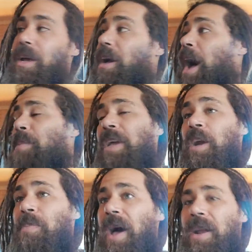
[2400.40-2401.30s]
I'm gonna get
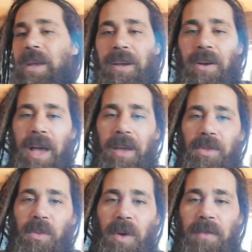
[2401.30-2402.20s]
up out of here,
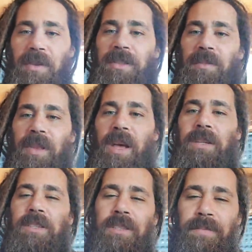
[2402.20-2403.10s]
hang with the wife, get some
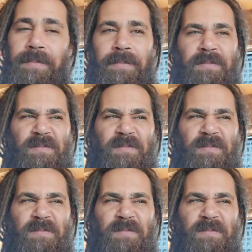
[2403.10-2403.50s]
lunch,